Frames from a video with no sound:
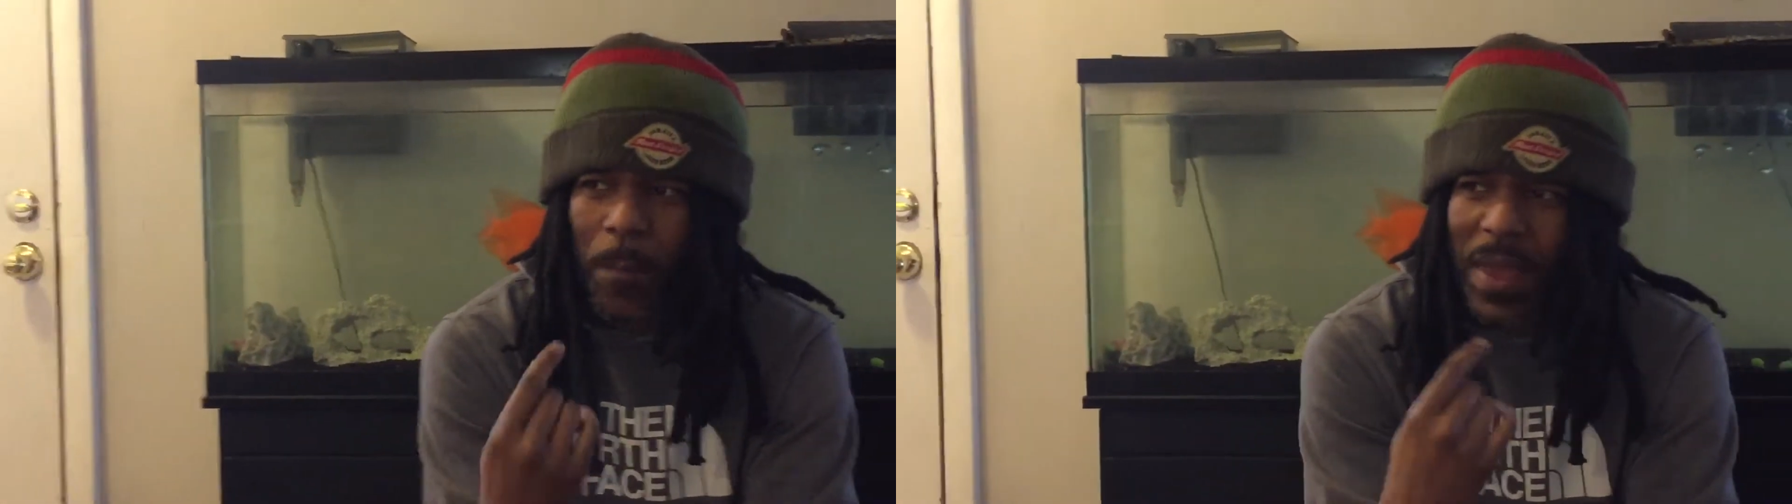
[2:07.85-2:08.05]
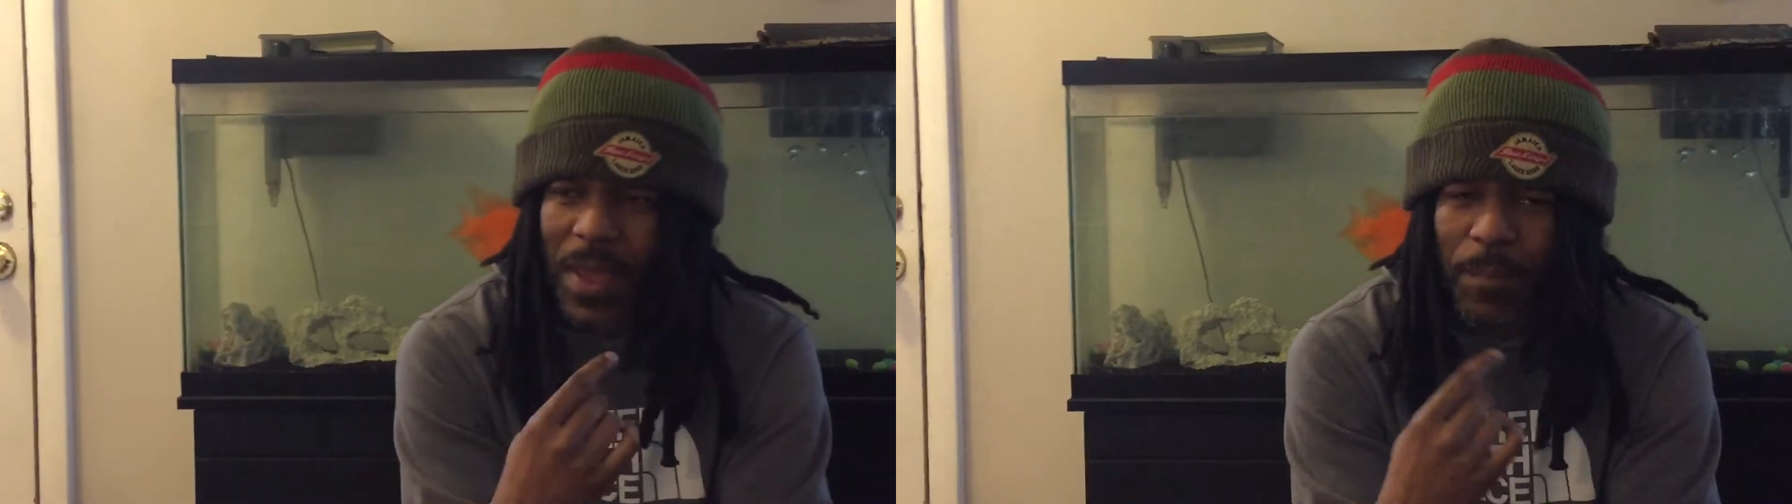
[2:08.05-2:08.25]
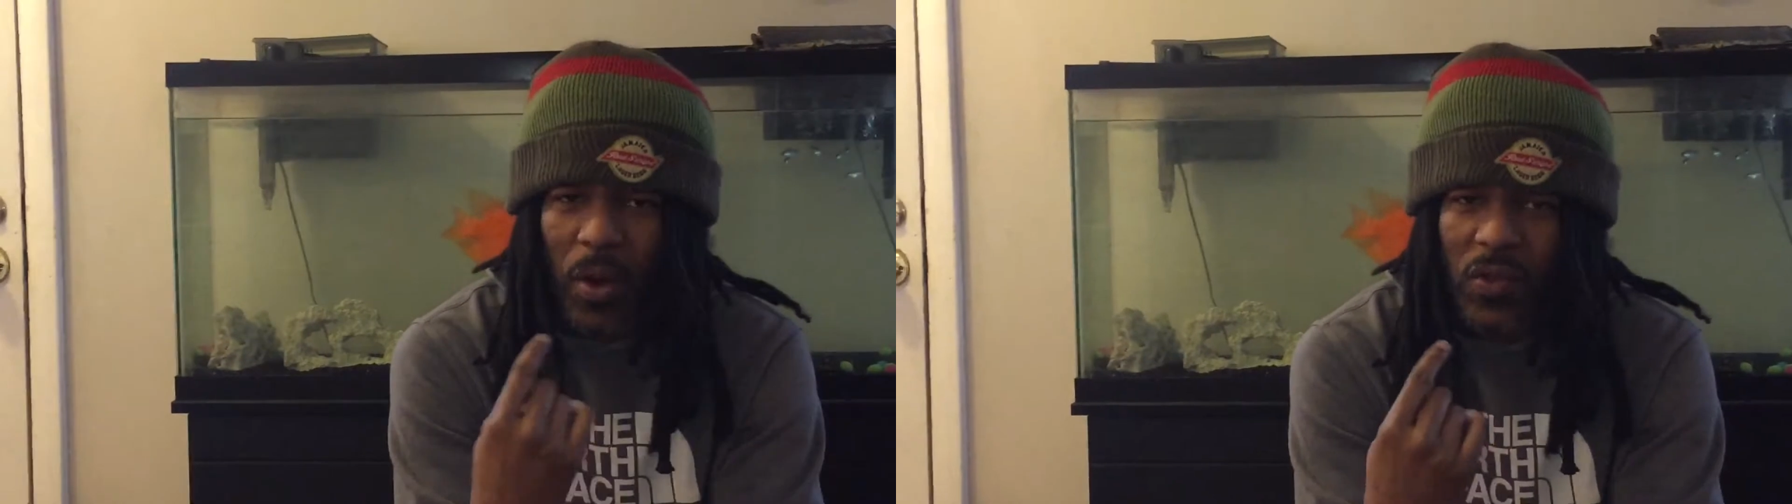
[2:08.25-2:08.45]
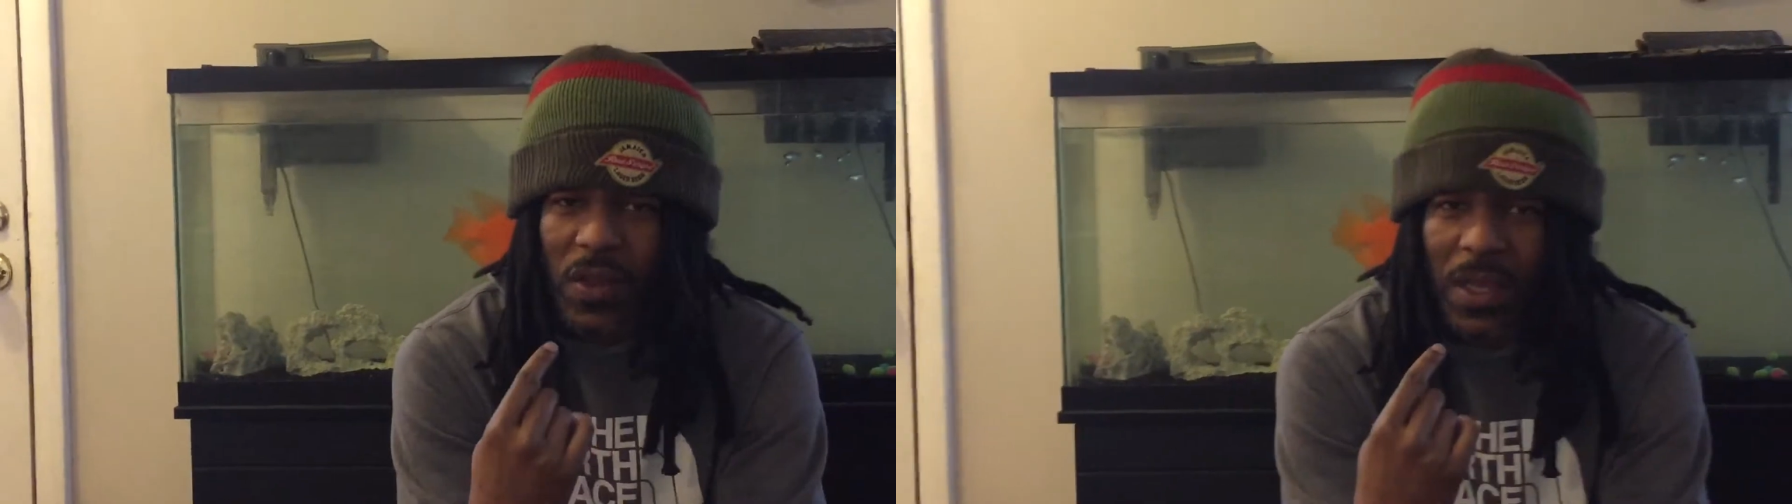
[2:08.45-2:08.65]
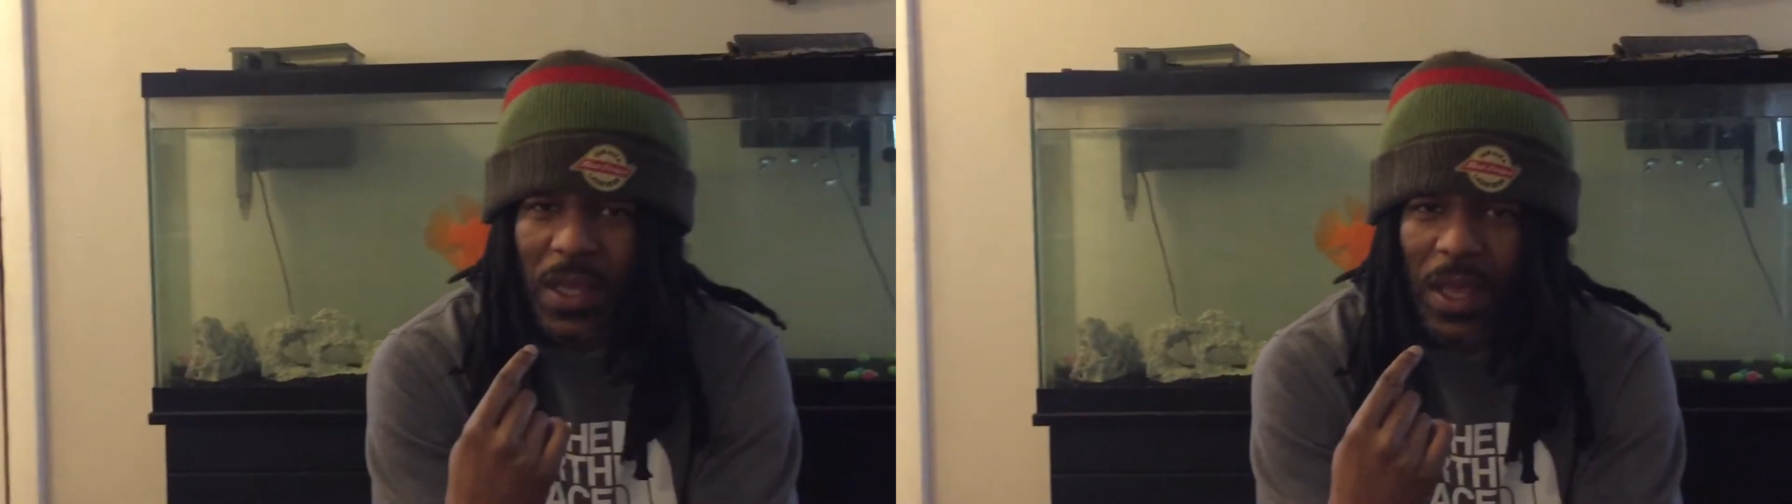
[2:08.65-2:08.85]
me
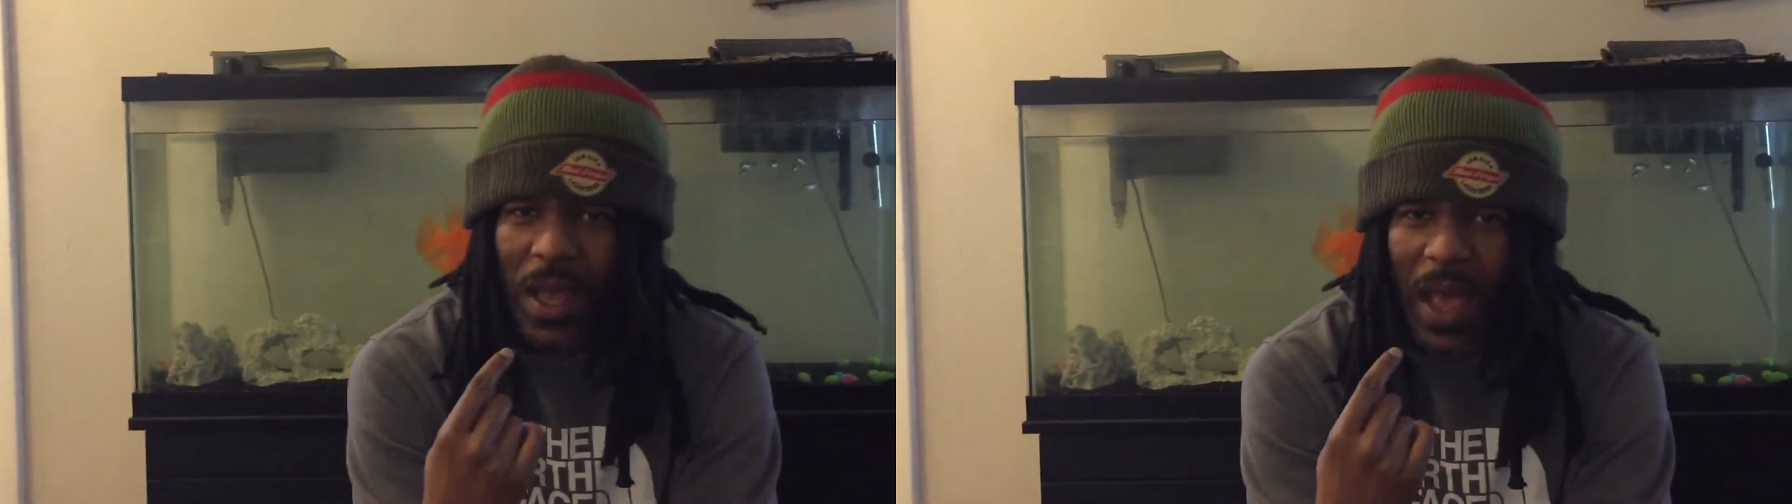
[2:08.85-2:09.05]
personally,